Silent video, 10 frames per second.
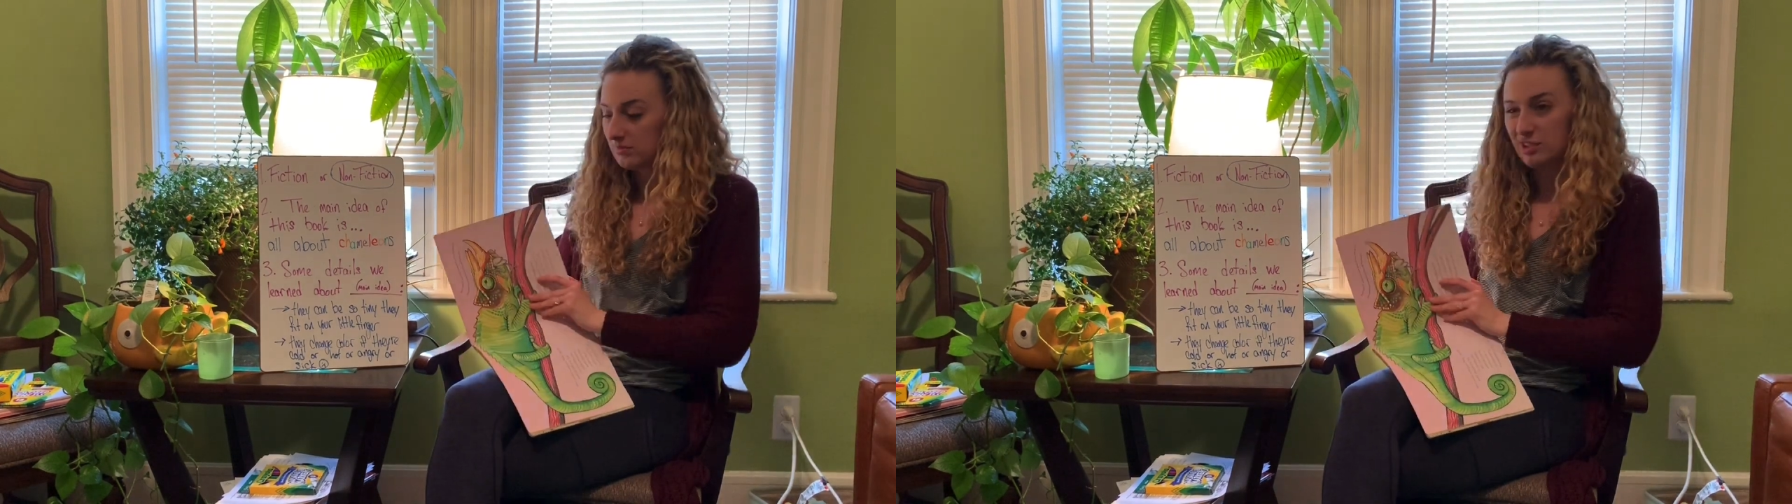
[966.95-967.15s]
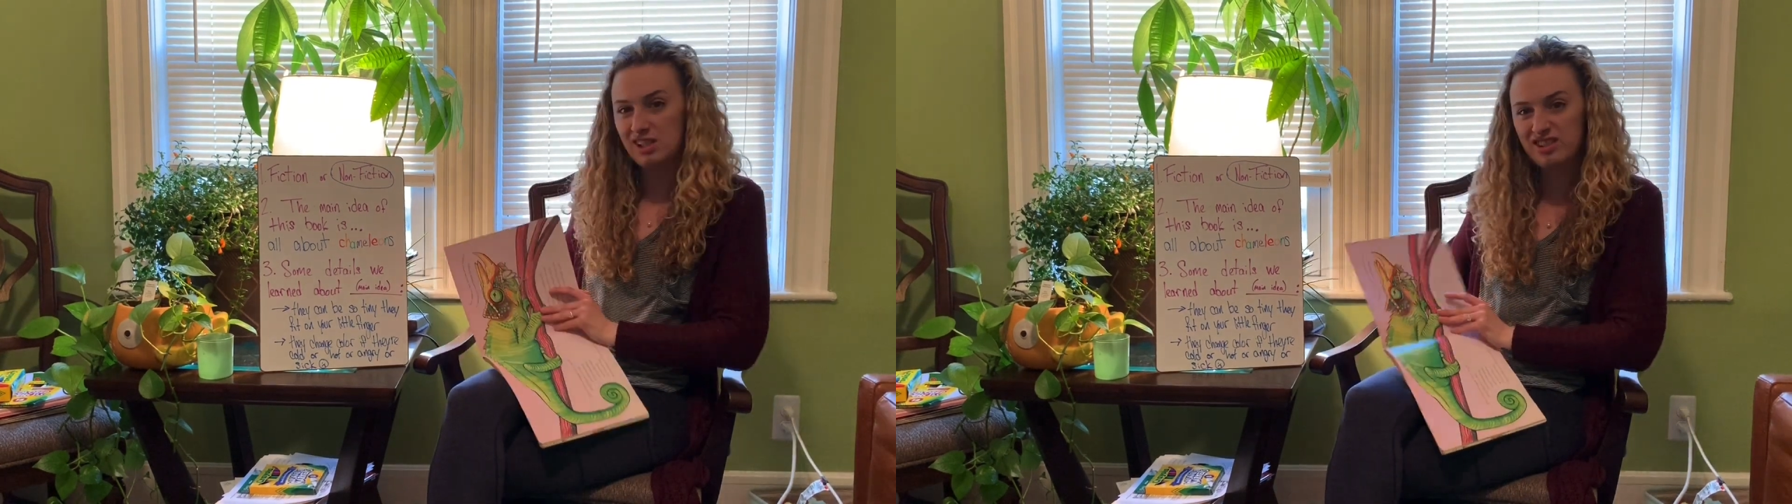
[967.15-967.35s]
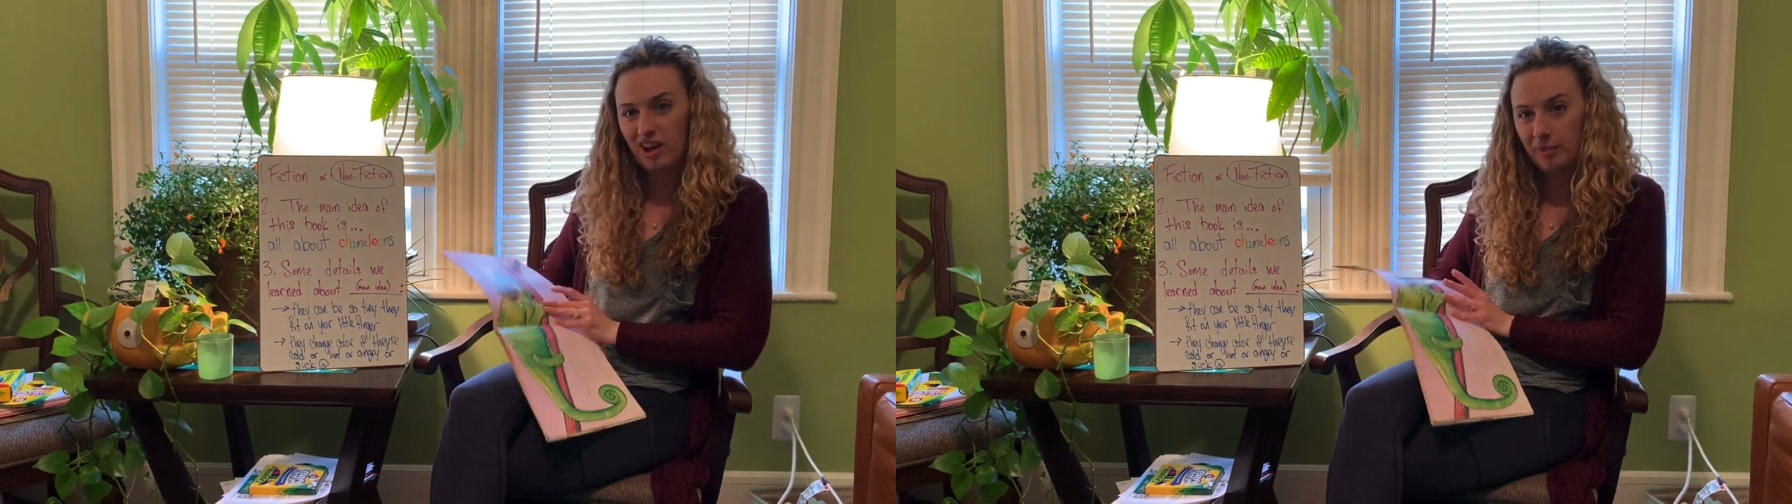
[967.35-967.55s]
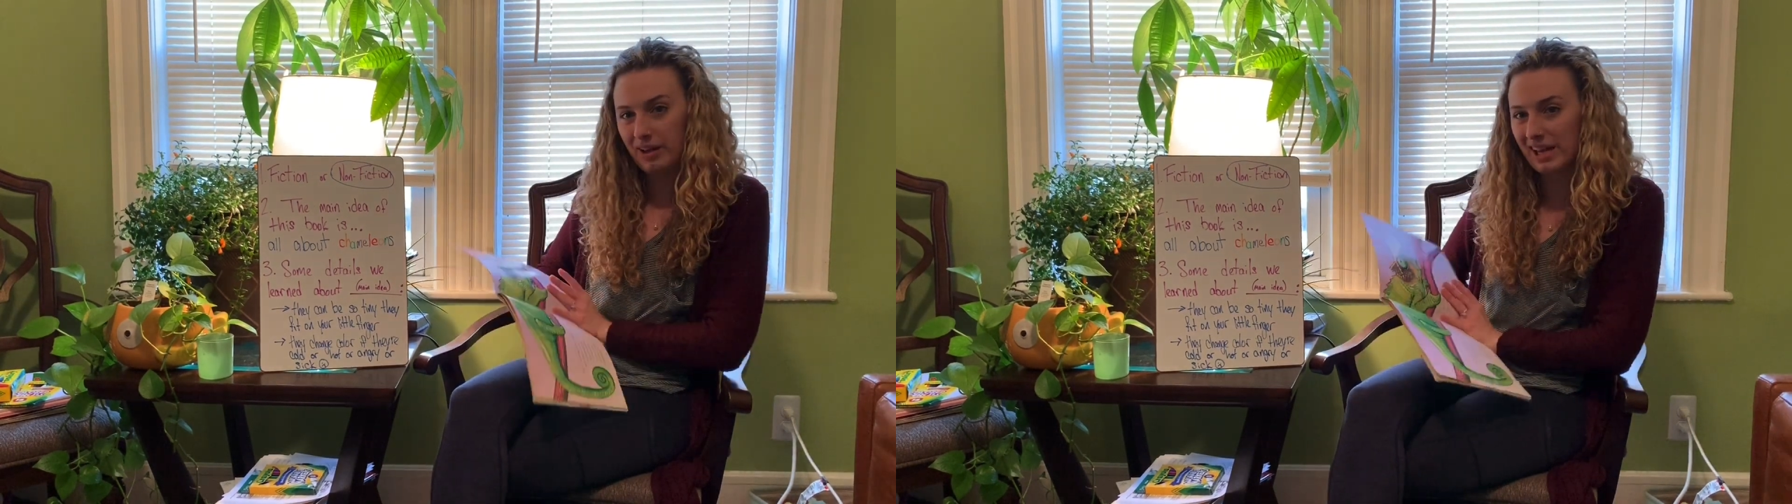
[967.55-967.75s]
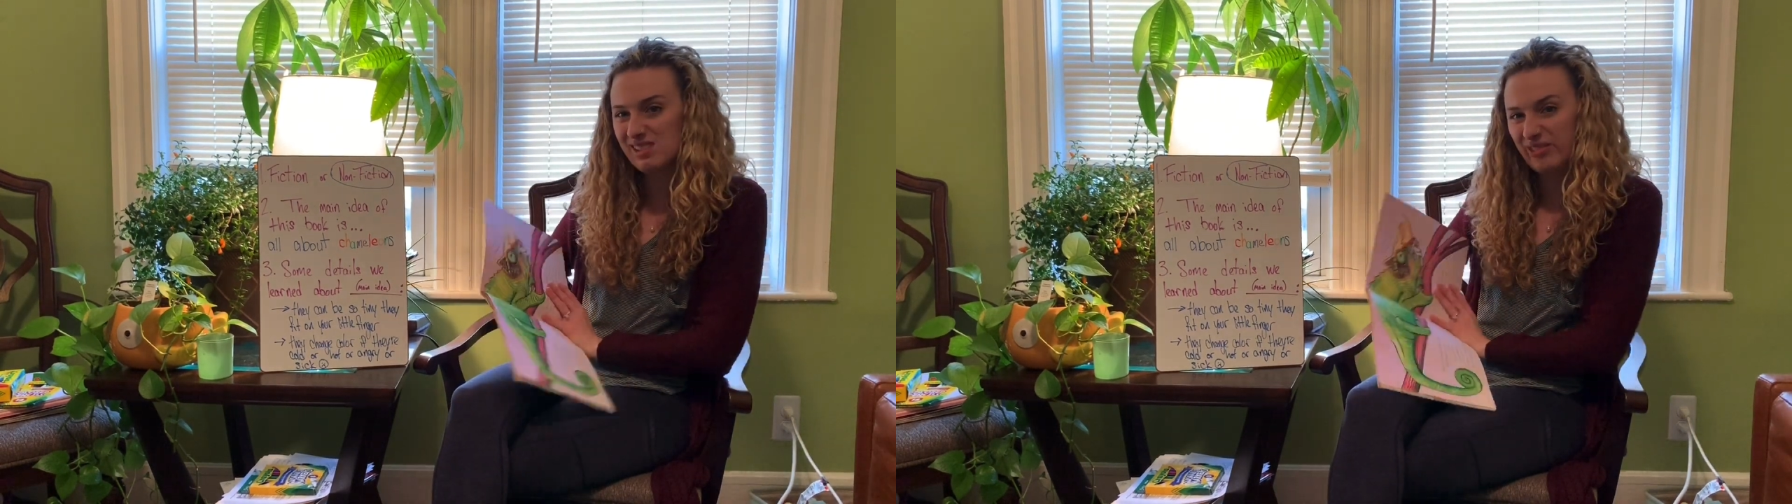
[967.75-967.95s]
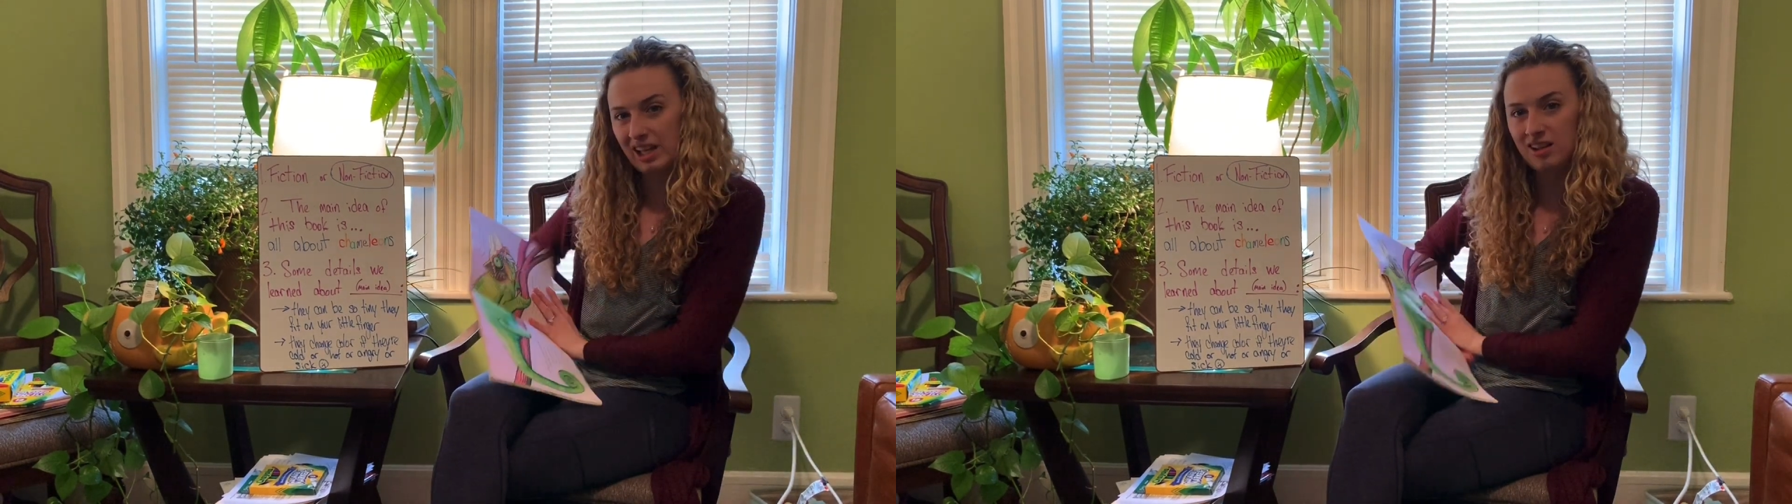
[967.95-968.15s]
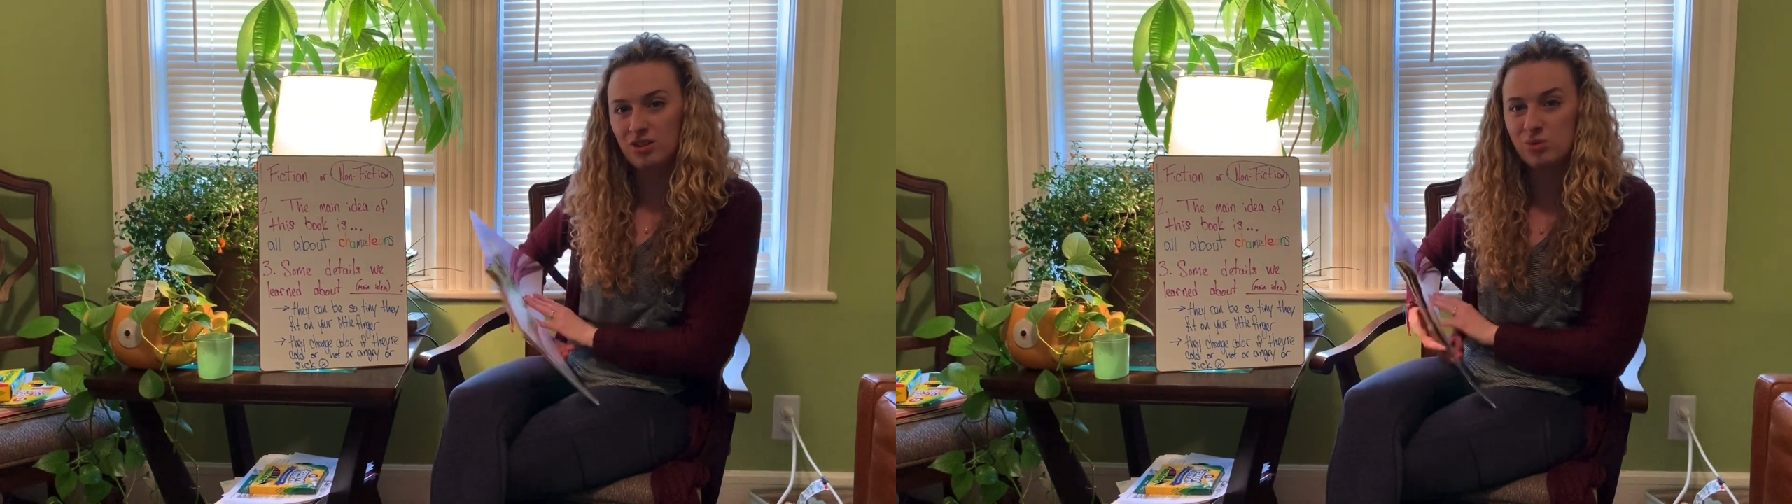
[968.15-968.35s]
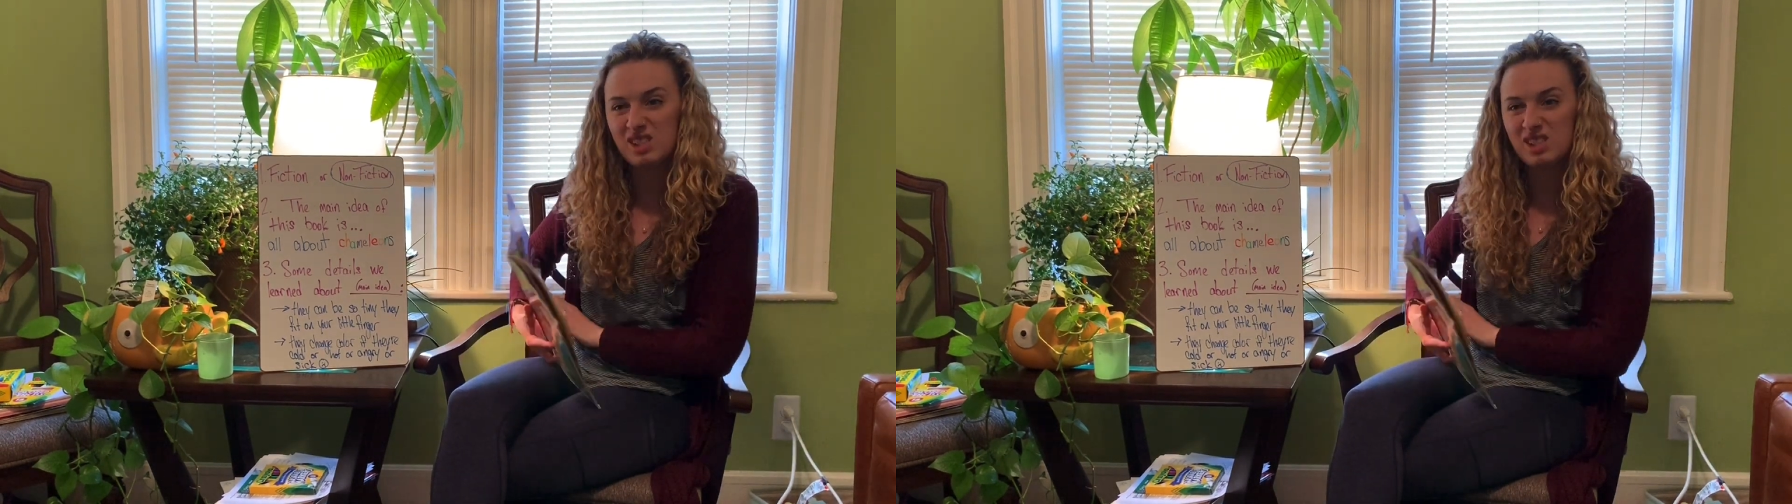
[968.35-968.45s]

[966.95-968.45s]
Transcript: Nice job, guys, finding those